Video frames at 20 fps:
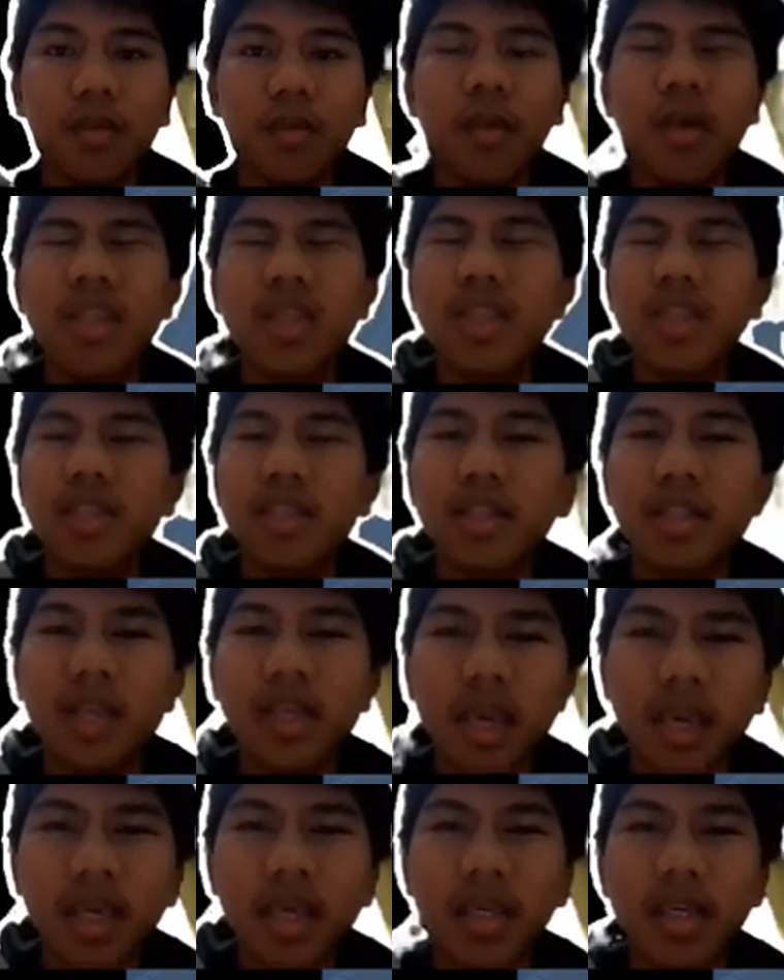when
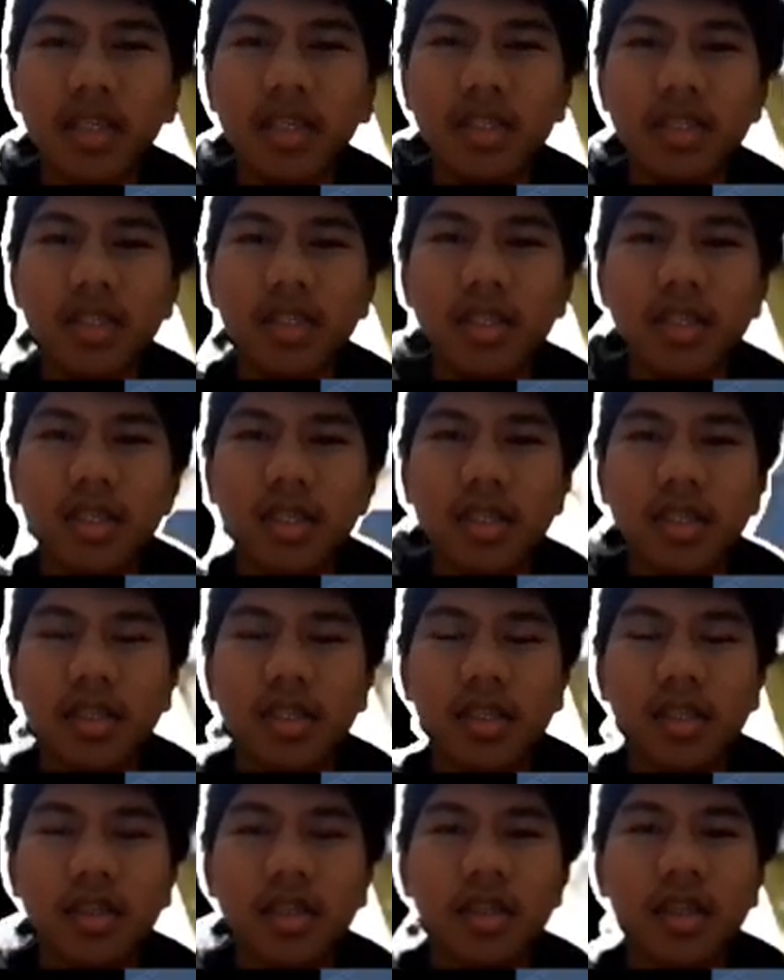
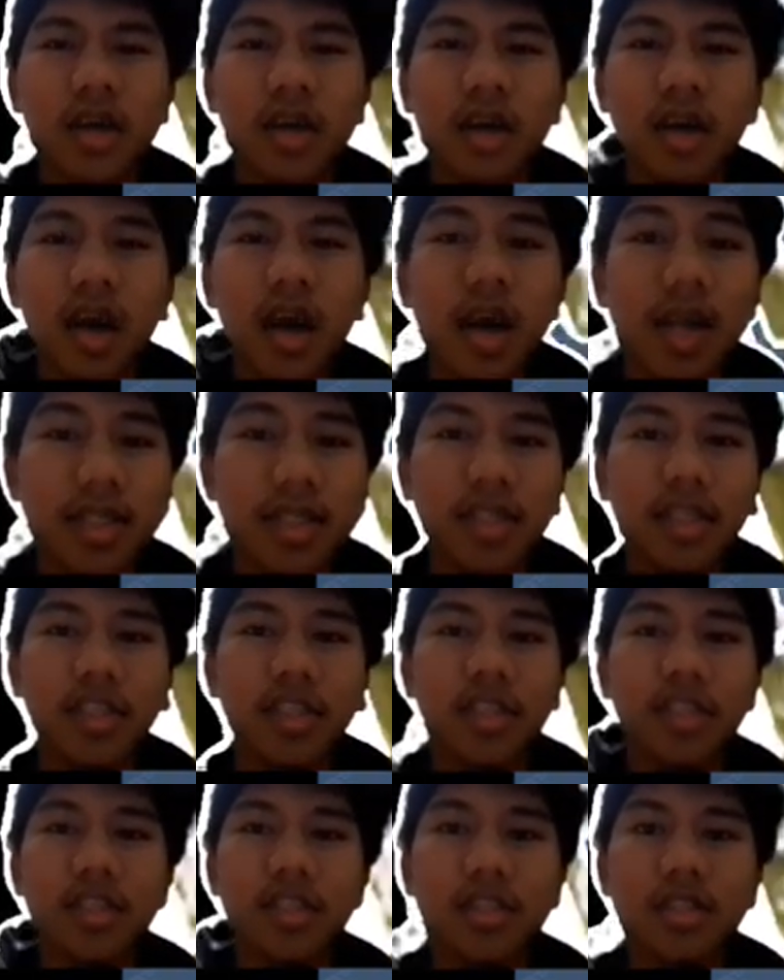the
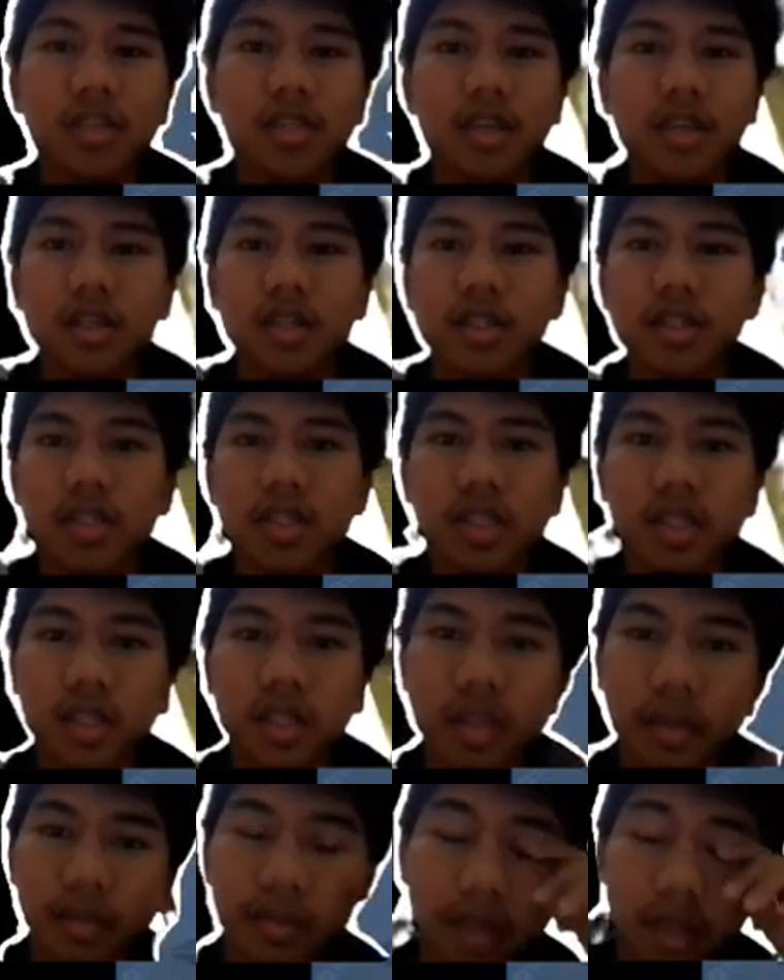ICT start in
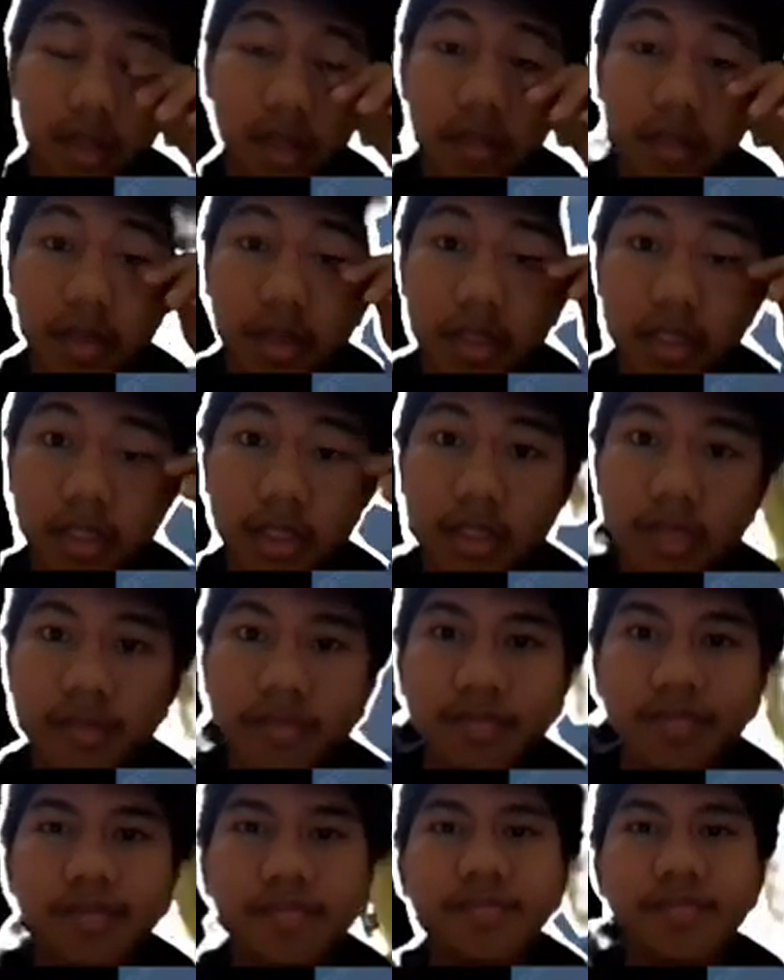the Philippines?
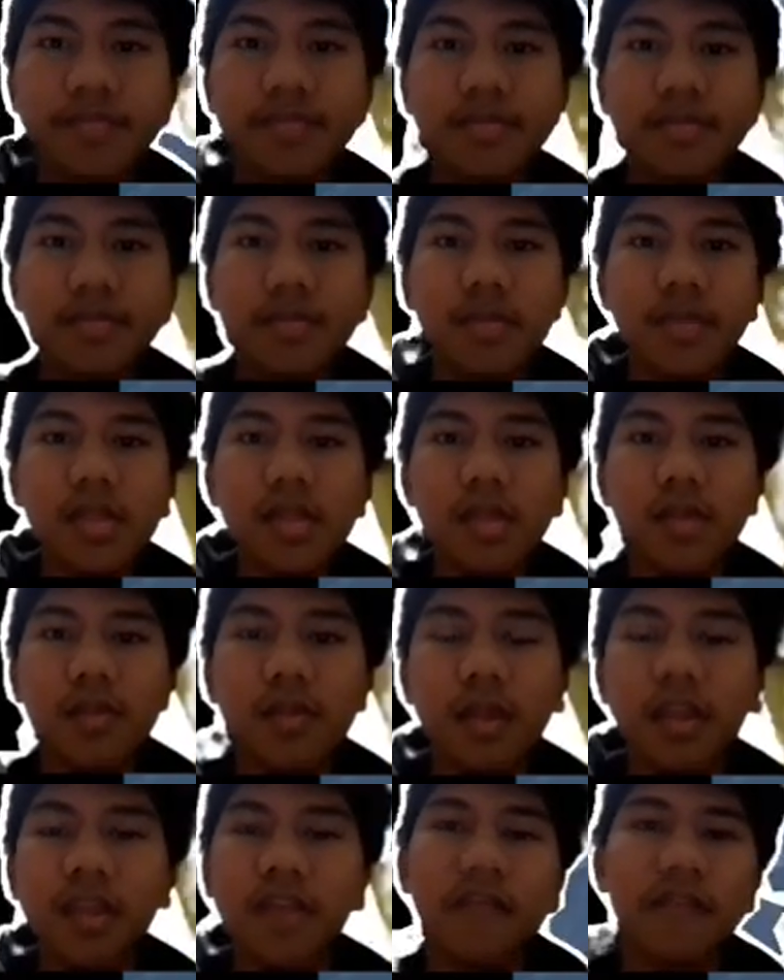
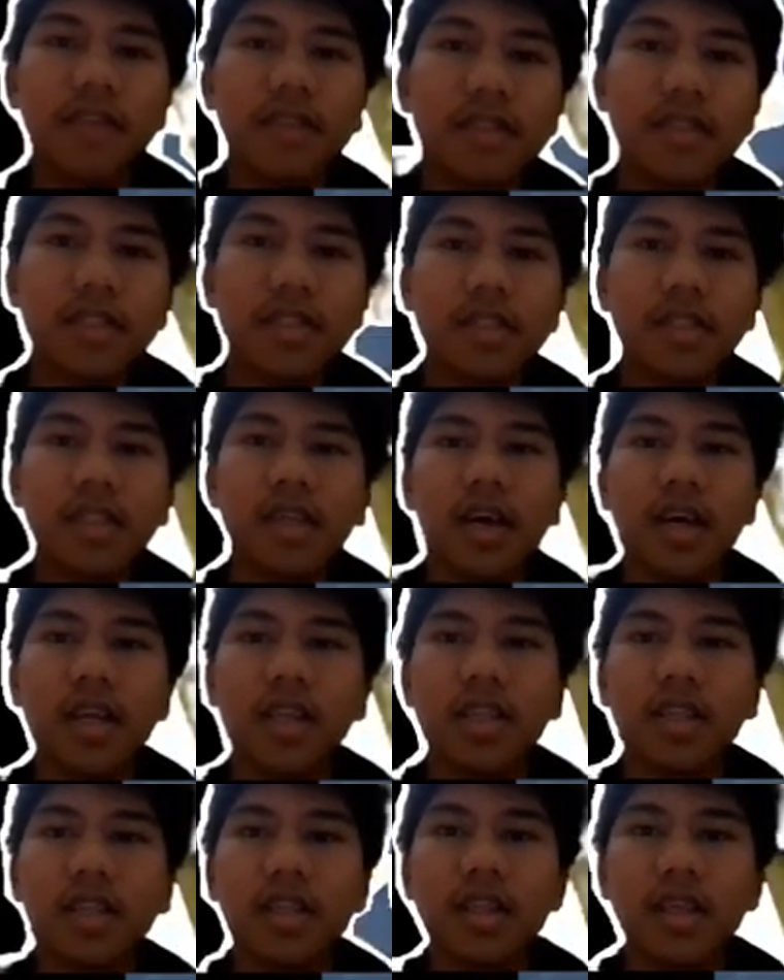Well, if it's not,
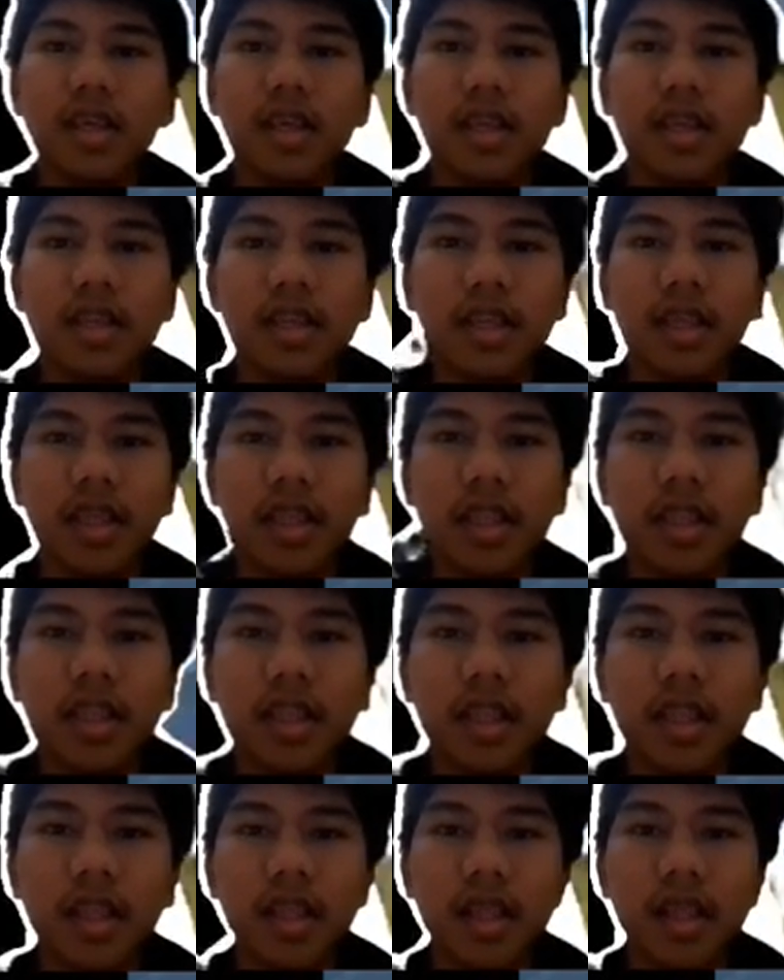then
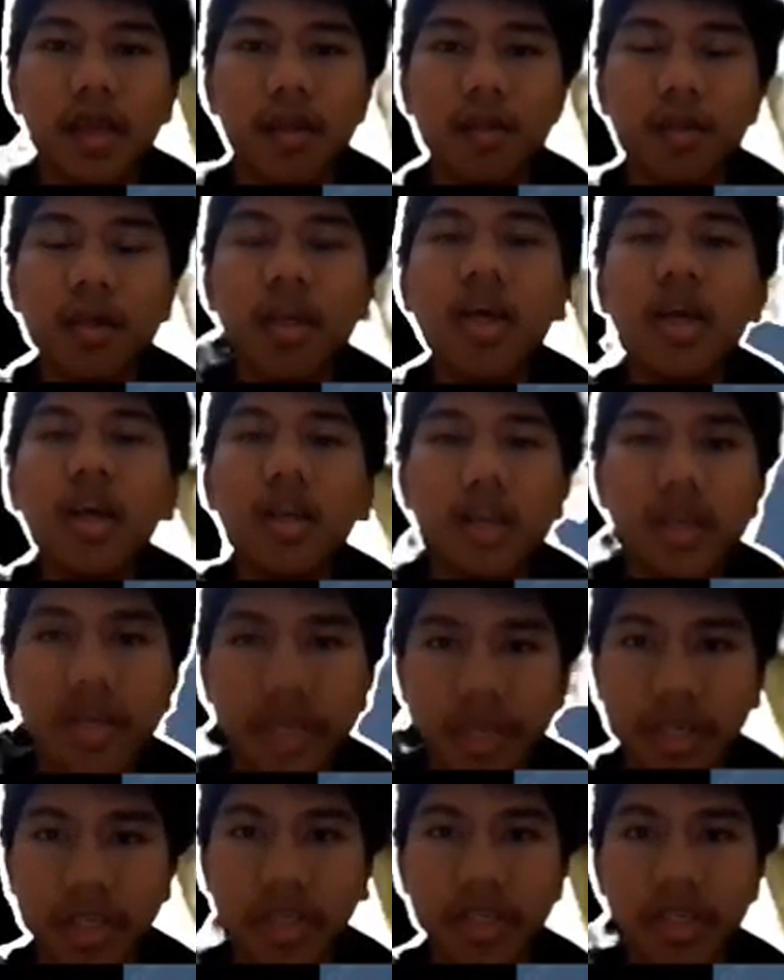we are
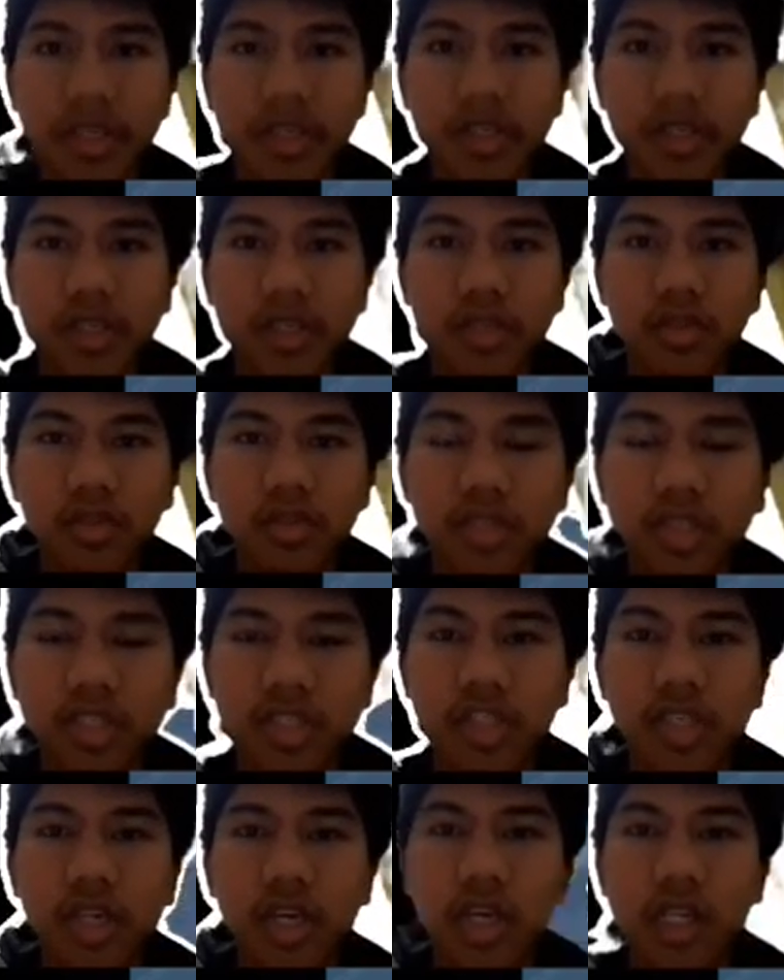here to
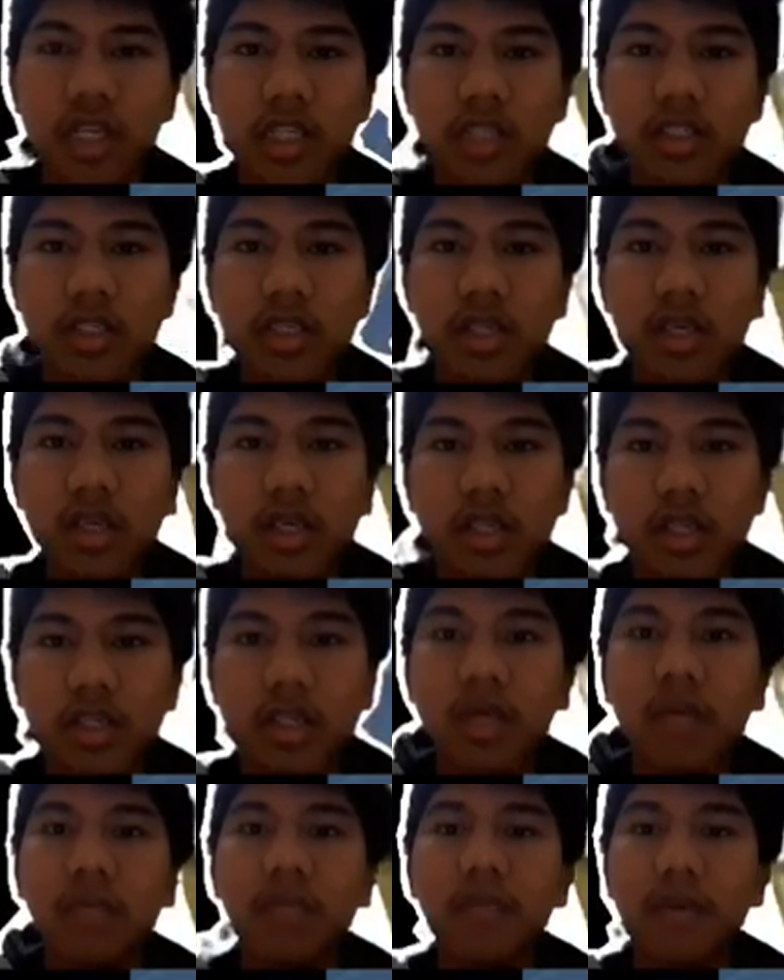discuss
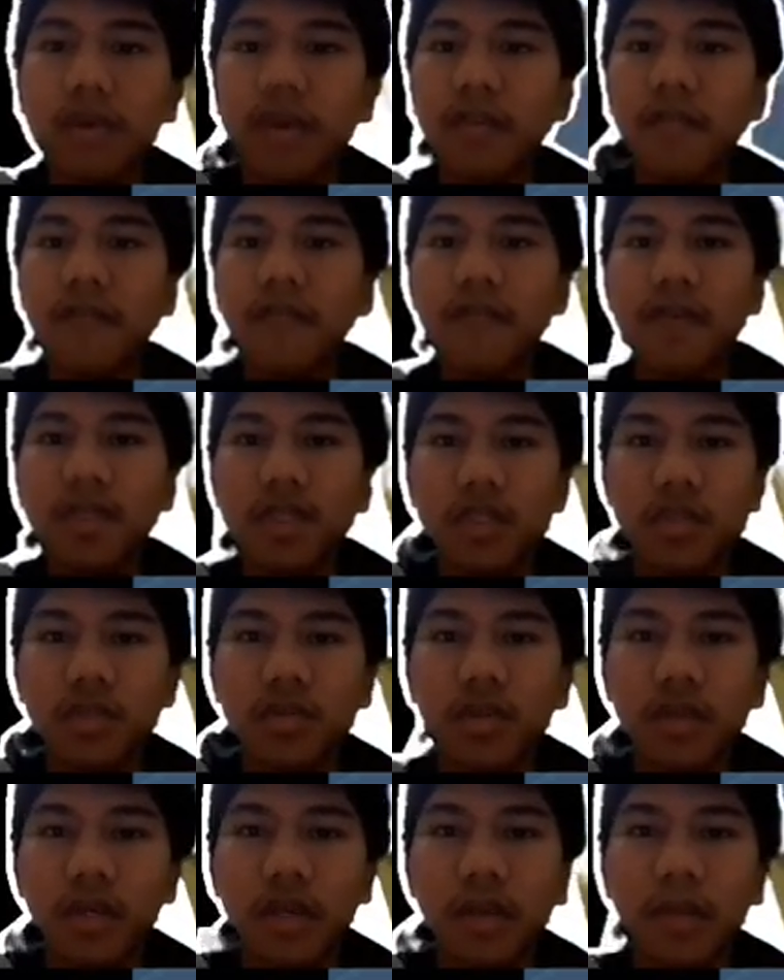the brief
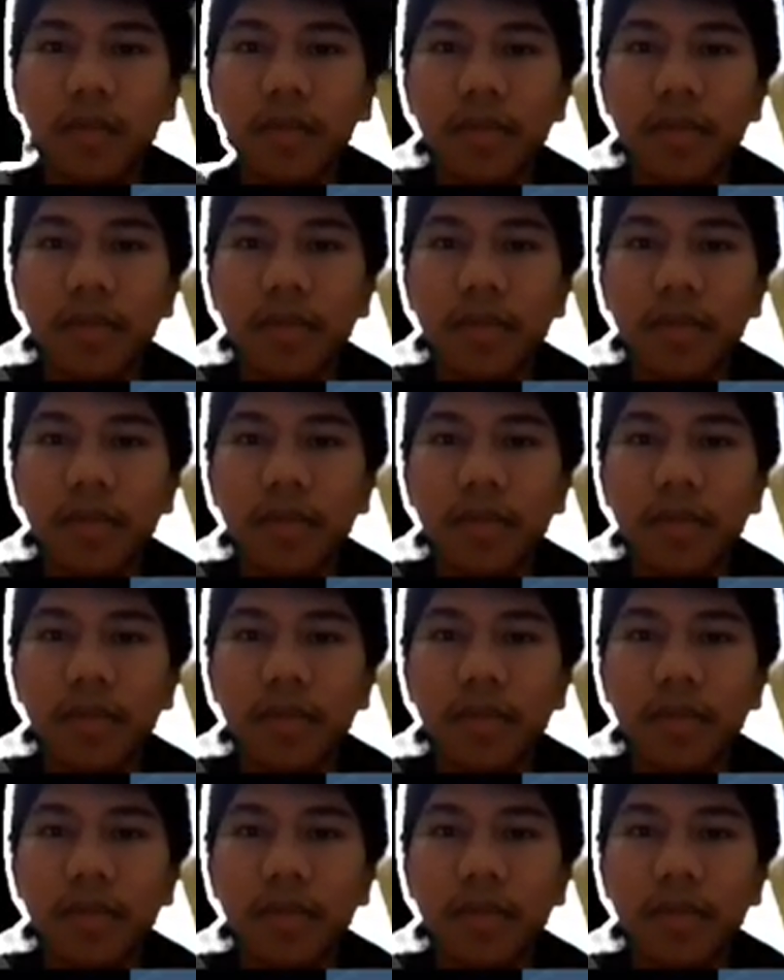history